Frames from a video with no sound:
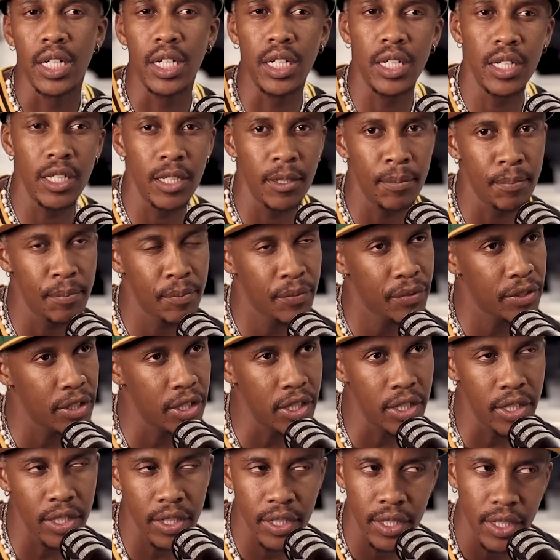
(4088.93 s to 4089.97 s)
Big um, shout uh, out.
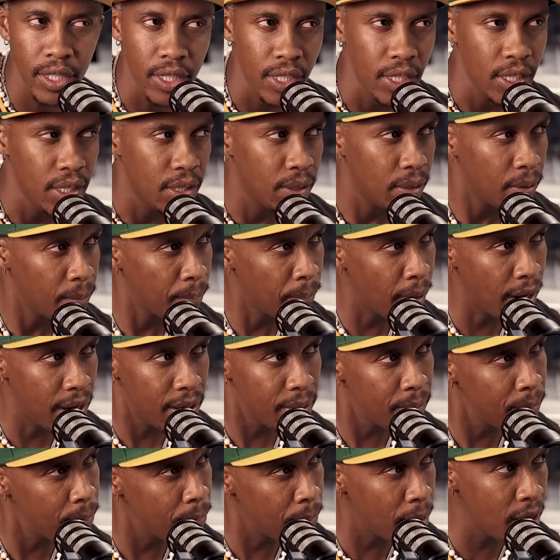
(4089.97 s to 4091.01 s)
Yeah.
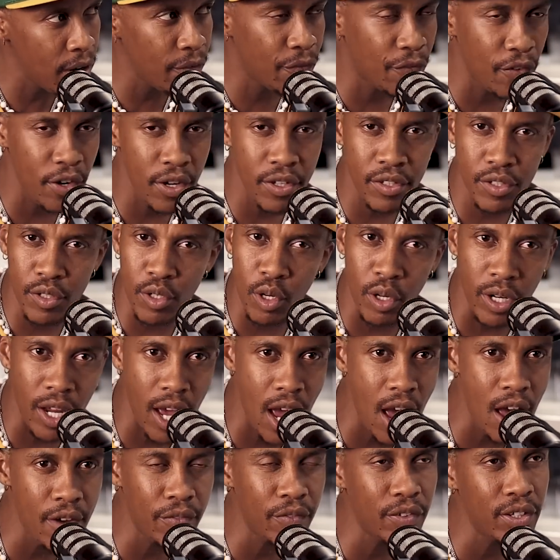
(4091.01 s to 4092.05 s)
By May 1st, you're going to
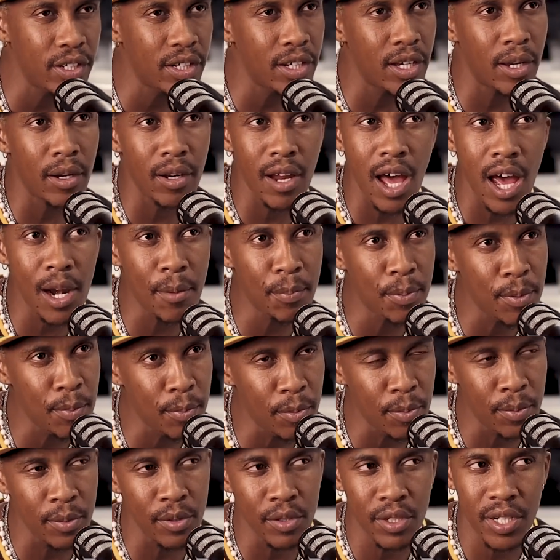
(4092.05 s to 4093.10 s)
have it. A lot of
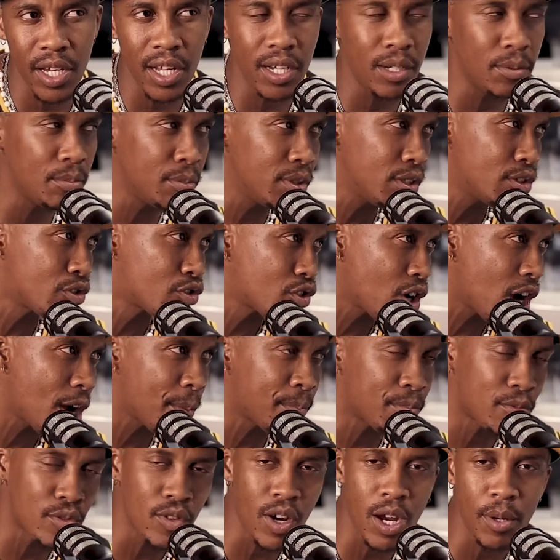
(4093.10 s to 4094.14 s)
people have been telling me
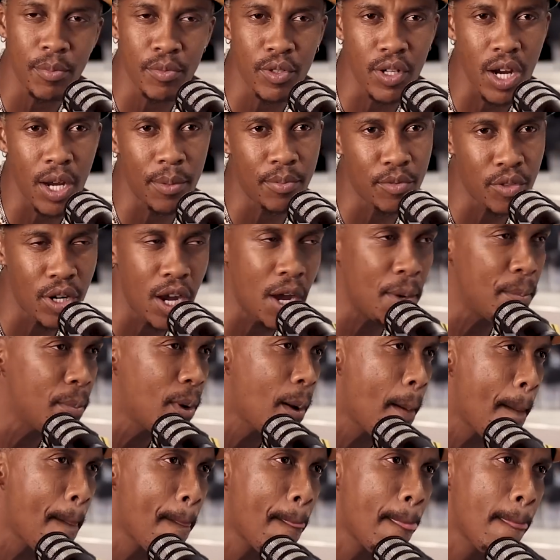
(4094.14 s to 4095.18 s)
drop, drop, drop, drop
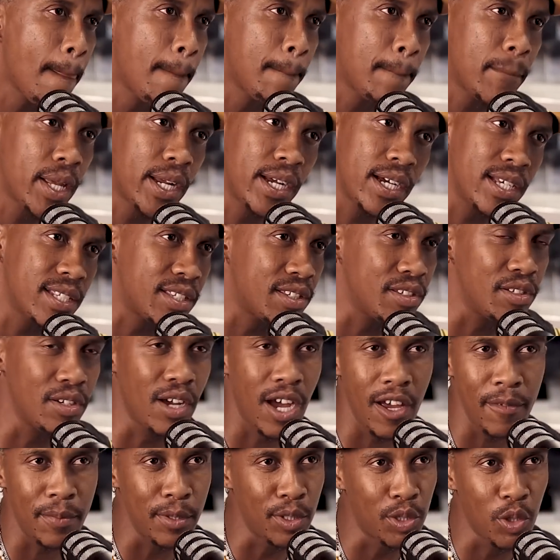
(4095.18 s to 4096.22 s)
because you
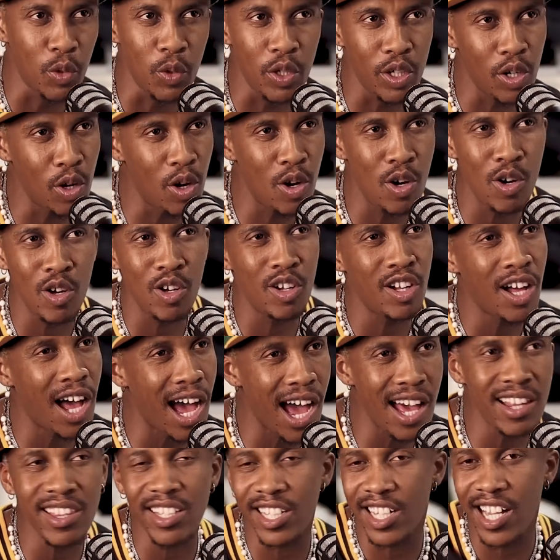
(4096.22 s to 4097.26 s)
know I've been doing all
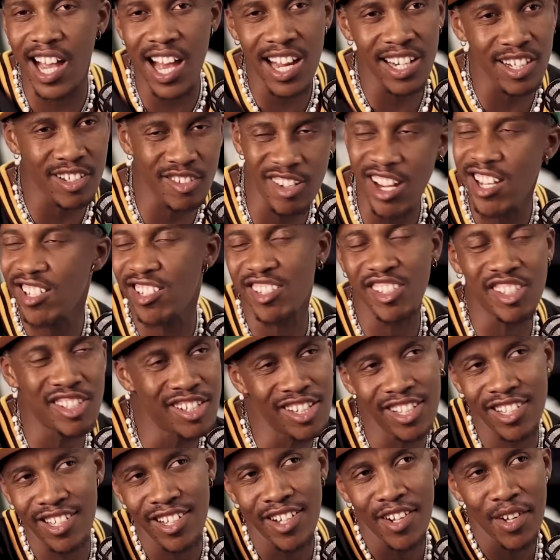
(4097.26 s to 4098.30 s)
other kind of crazy
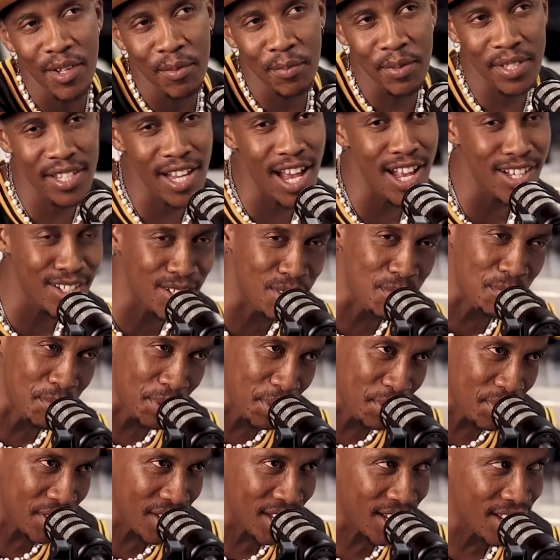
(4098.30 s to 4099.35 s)
shit besides the
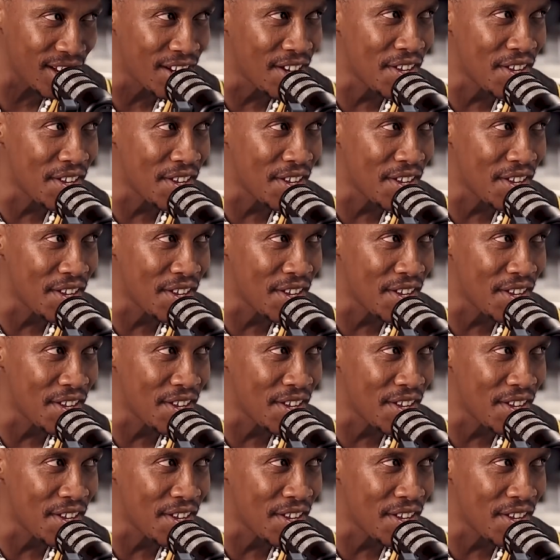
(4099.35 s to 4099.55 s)
music.